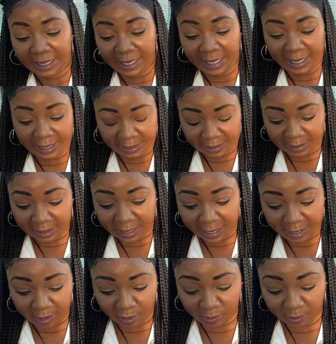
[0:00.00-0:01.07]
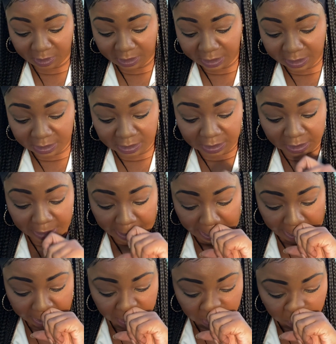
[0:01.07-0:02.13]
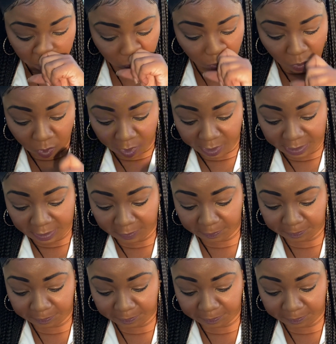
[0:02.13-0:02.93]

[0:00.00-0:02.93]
And now this last one,